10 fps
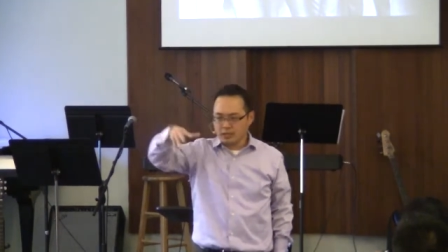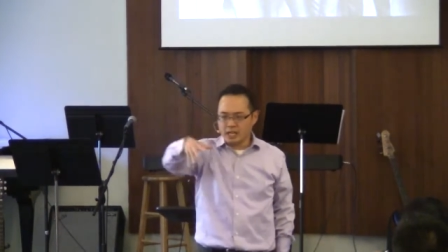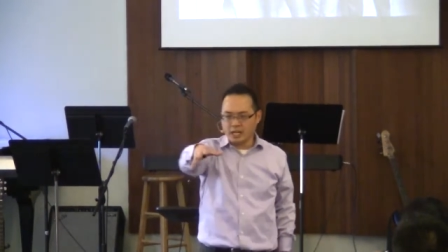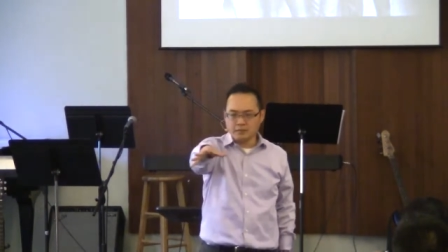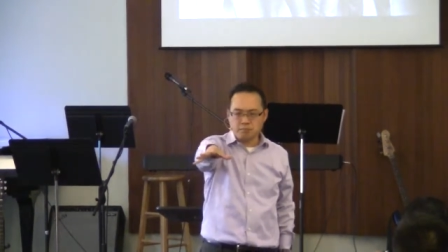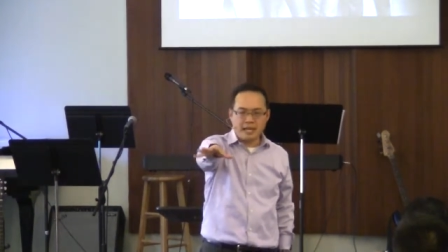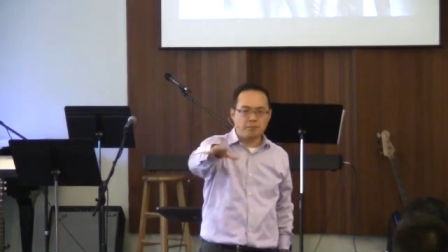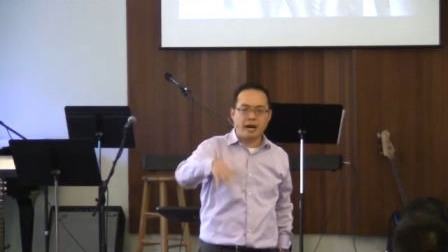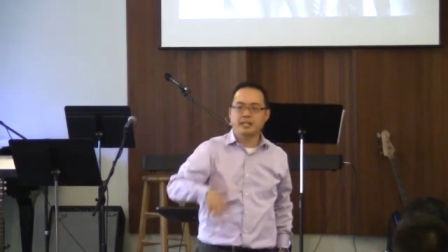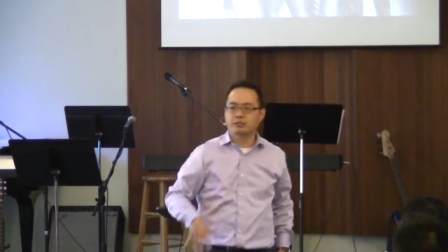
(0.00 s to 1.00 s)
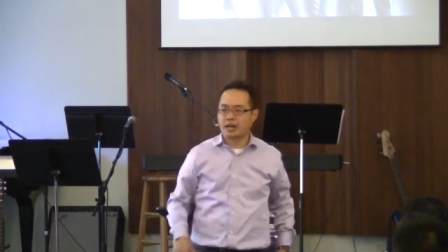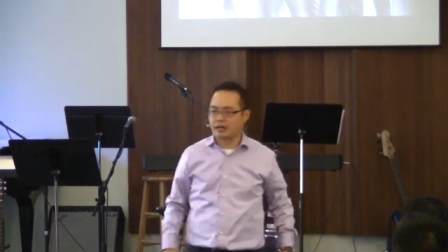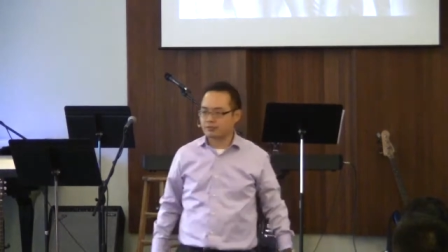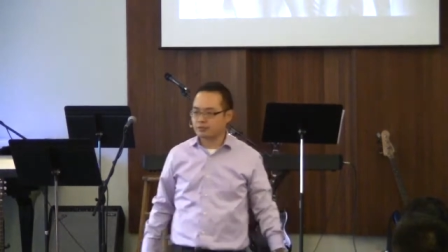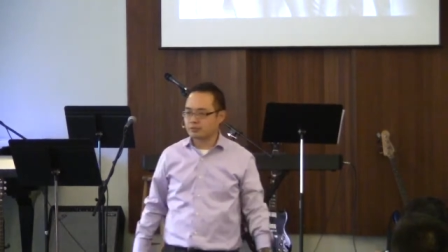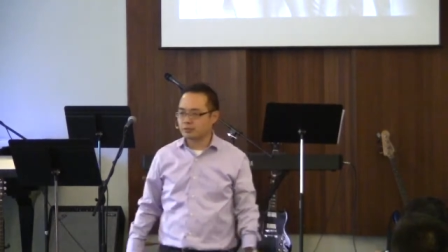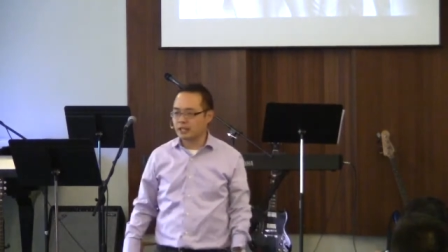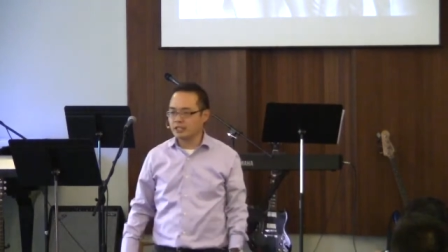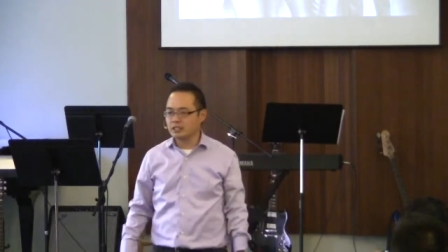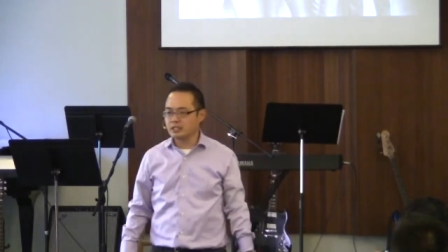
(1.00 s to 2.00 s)
uh, made Minecraft,
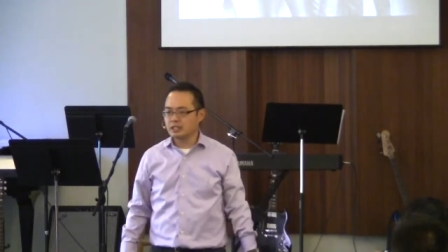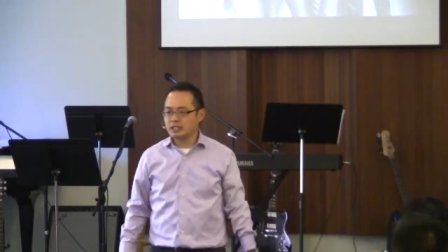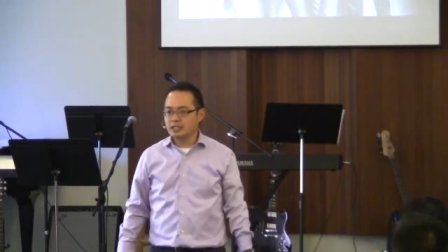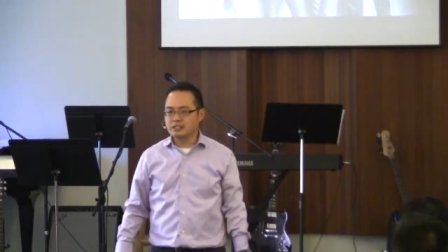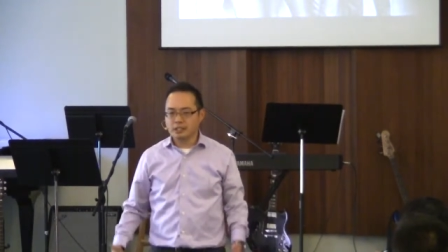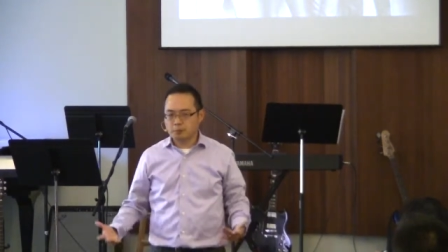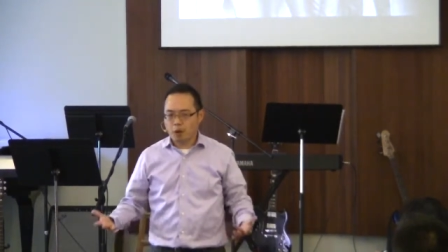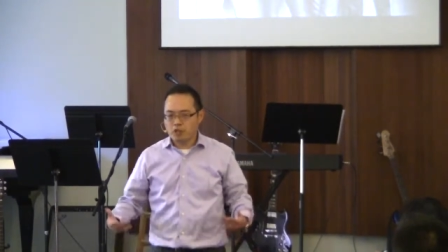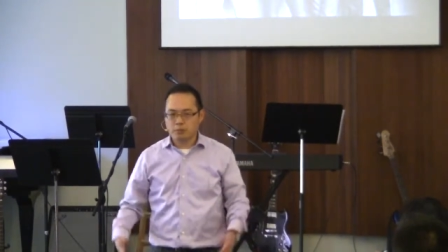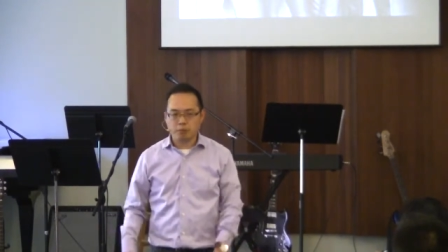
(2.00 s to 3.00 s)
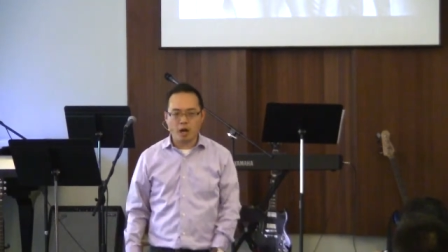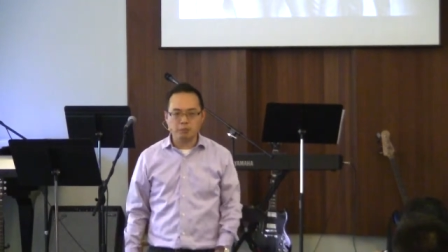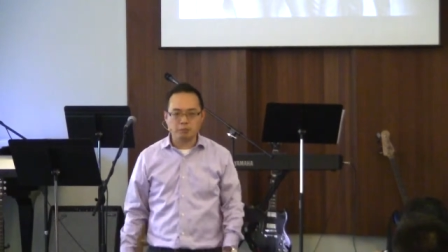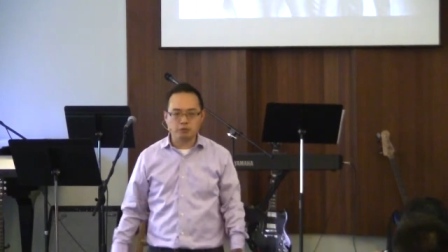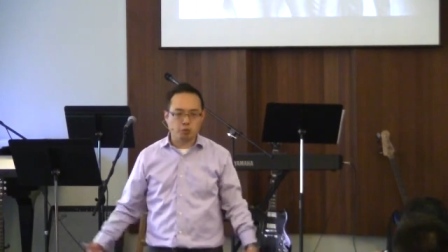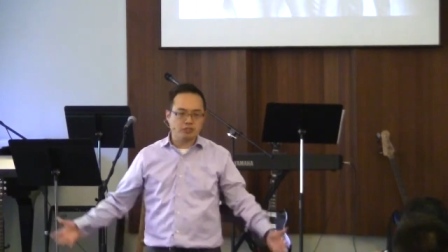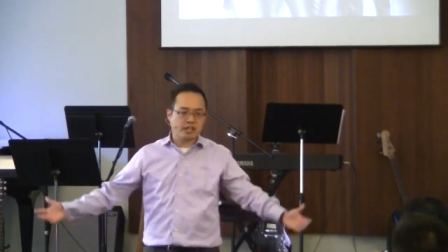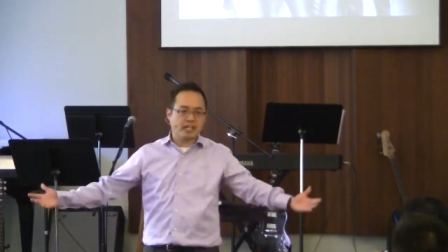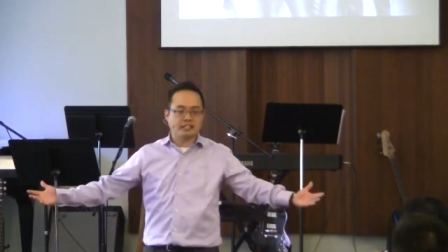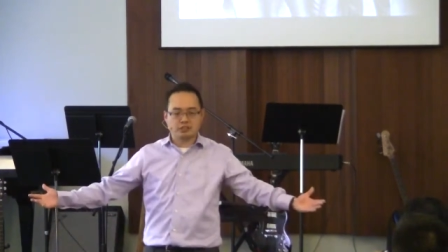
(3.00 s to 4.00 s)
right? He's like, part of the problem is once
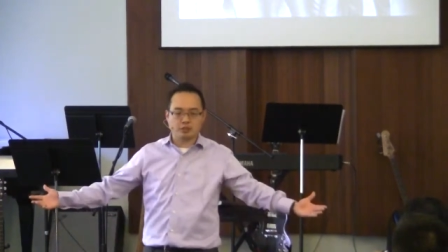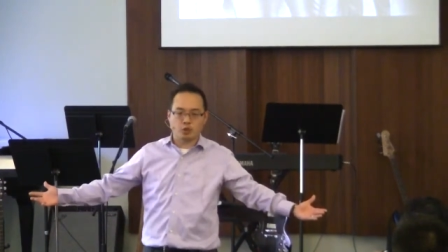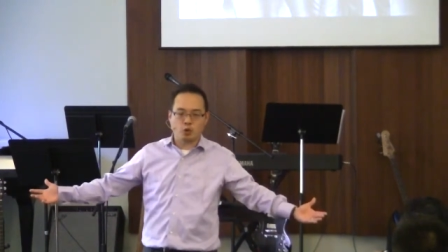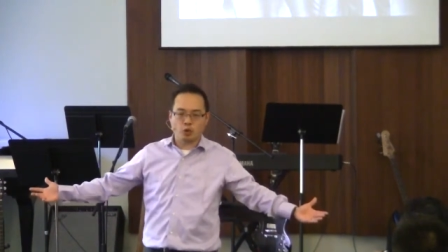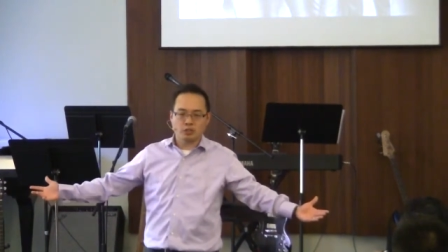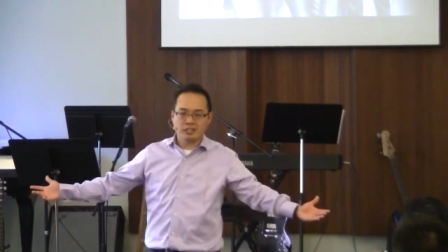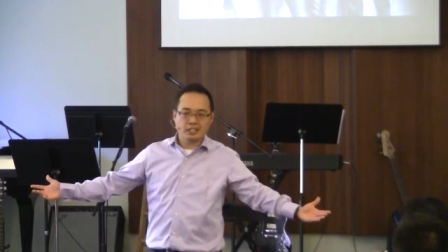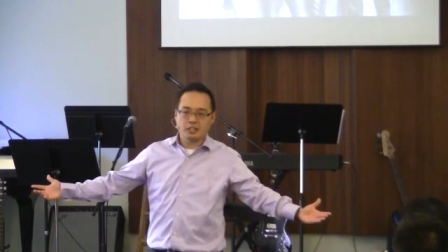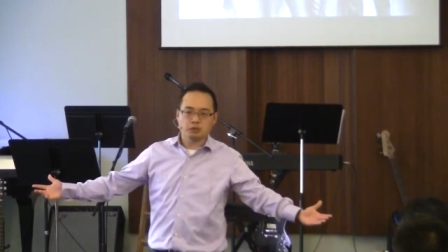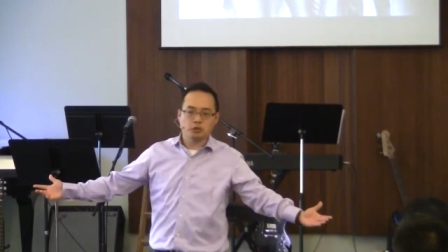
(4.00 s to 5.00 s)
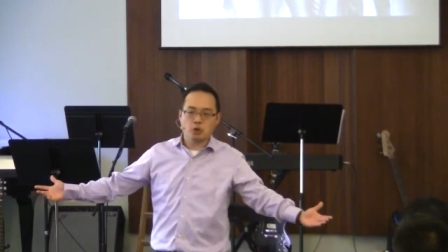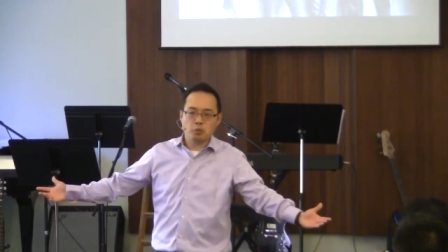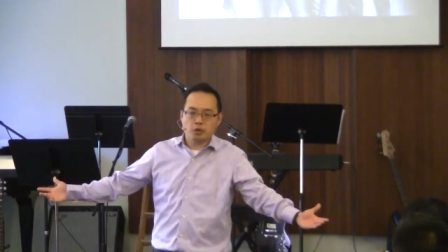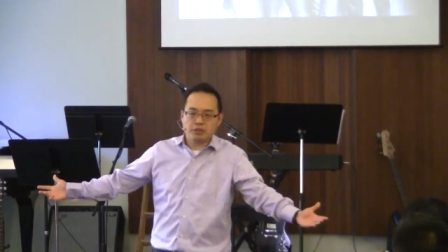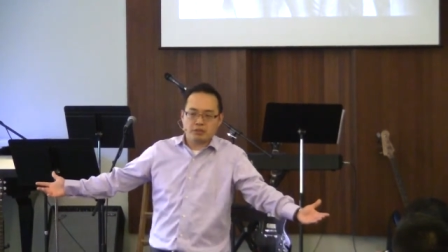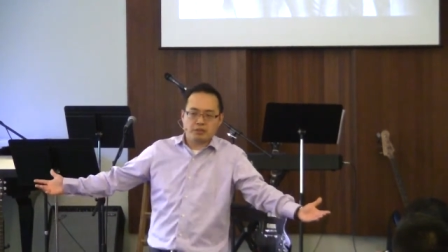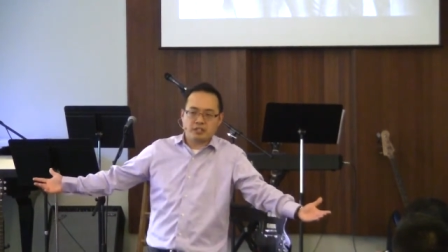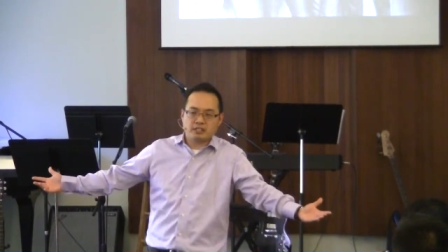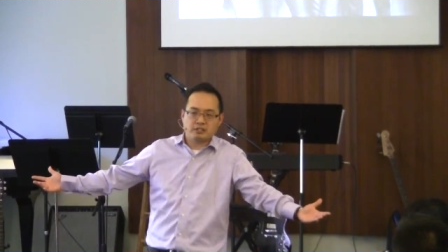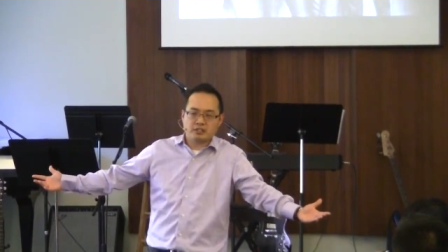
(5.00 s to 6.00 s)
I got to the goal, there was no more th-
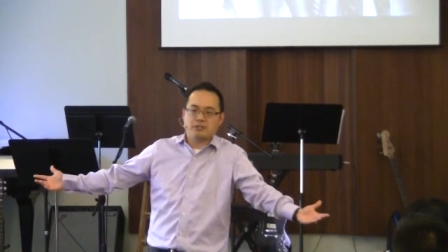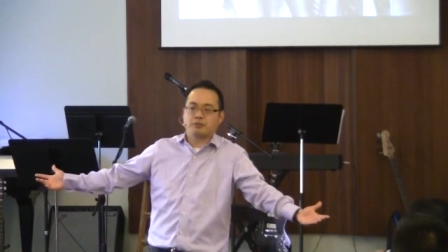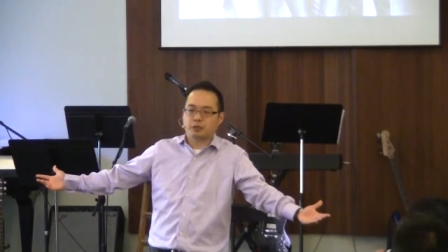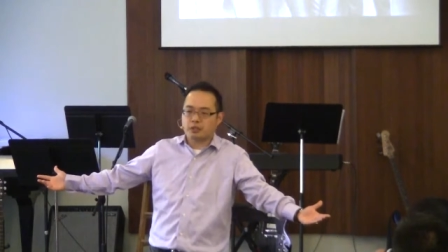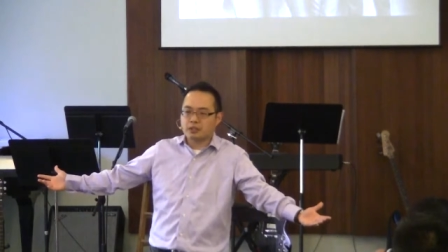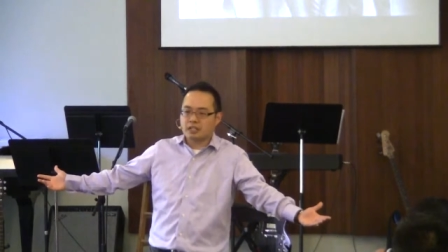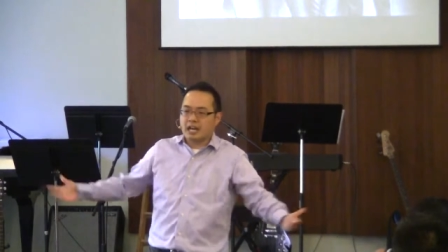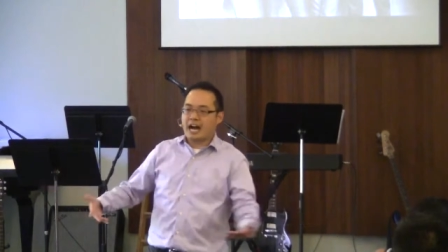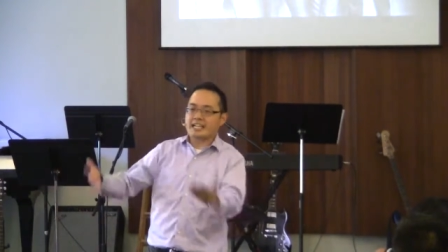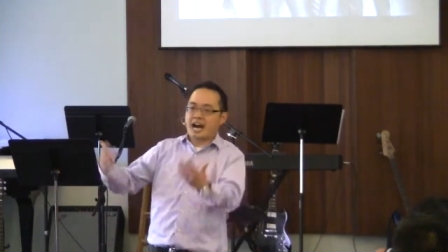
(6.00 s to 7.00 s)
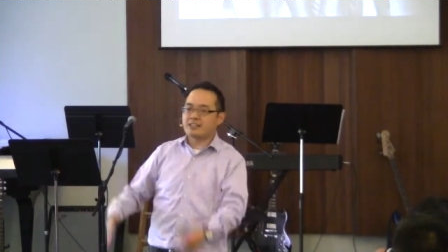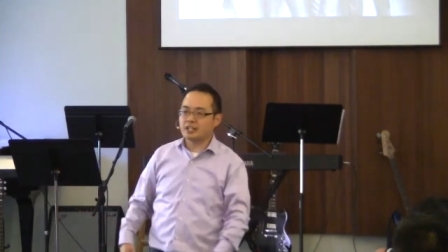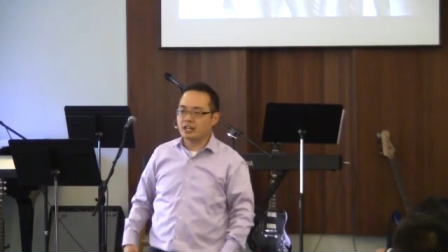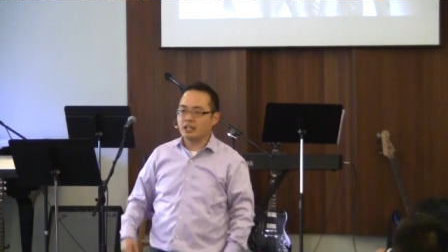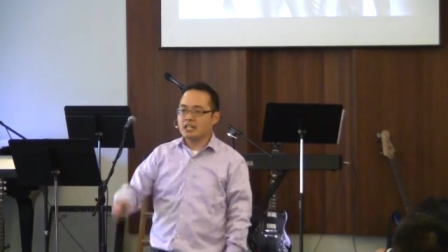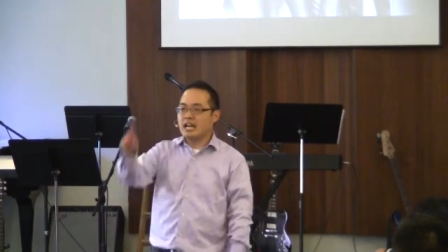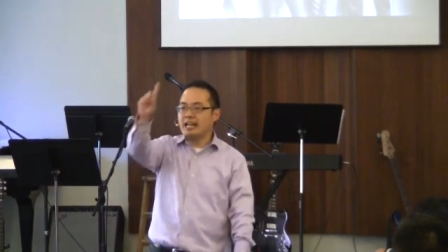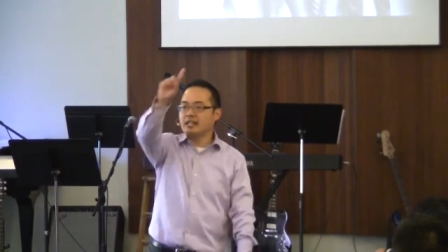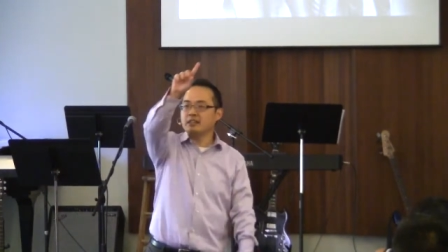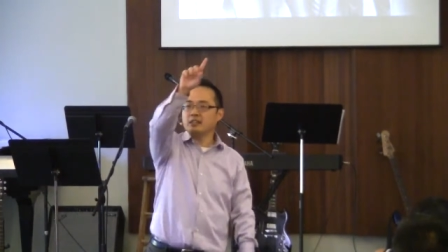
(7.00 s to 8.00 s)
thing to live for. I got there,
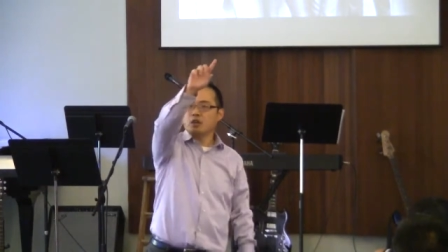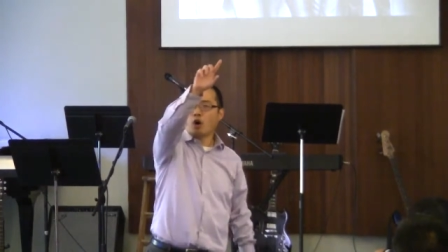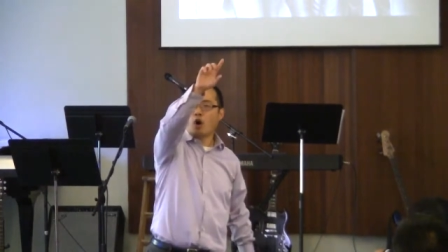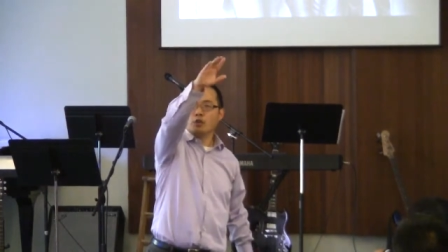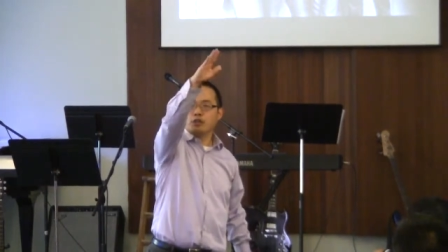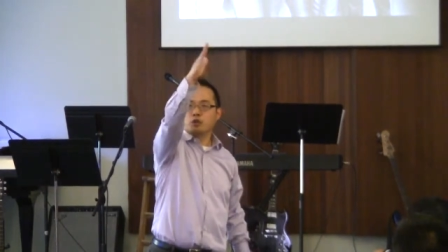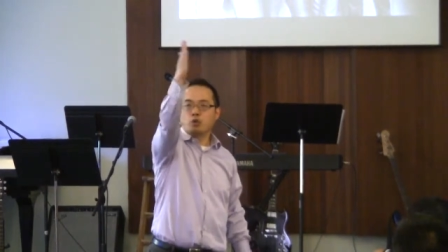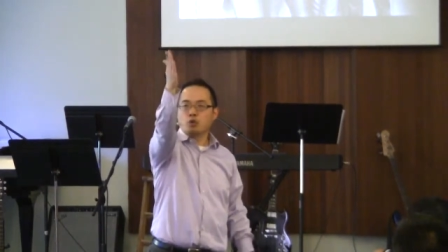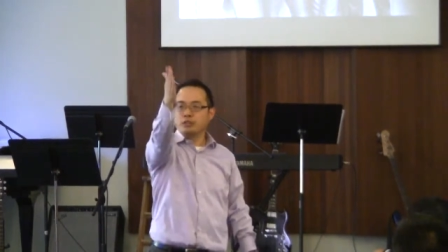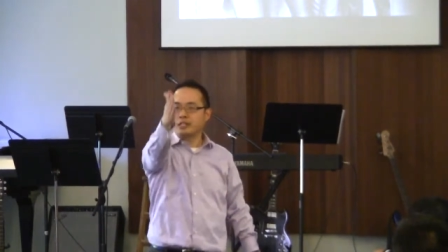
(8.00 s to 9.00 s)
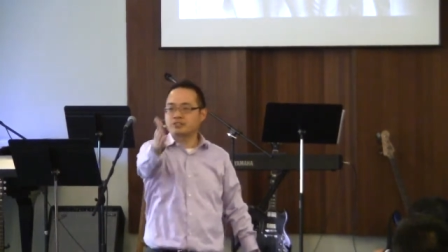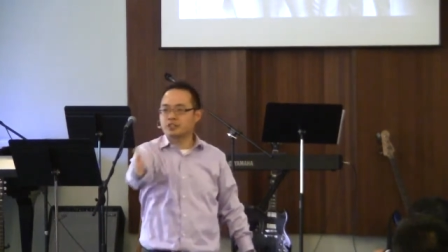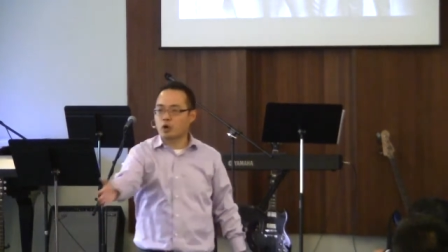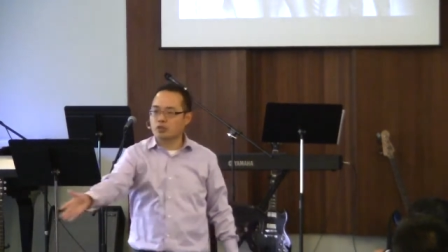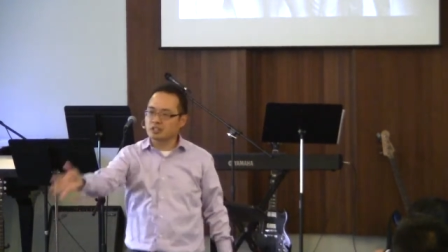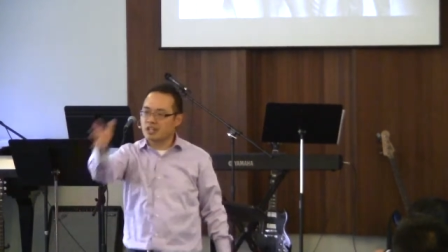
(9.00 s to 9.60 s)
and then all the coolness and all the